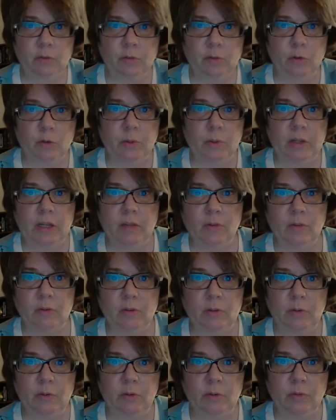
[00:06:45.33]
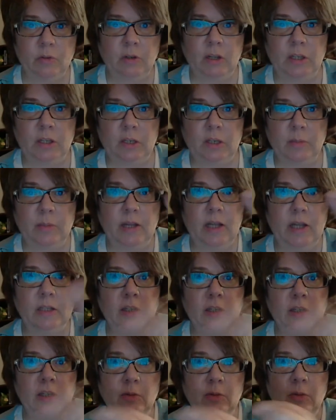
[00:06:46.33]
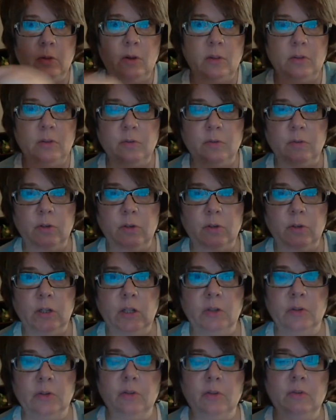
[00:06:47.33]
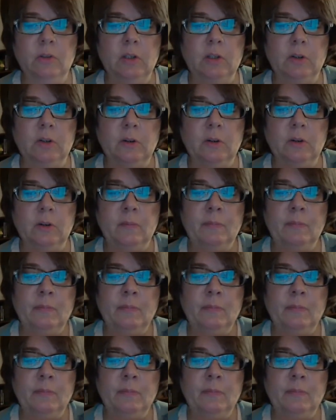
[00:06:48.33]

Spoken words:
store where they have those little tiny baggies with all the different colors of glitter.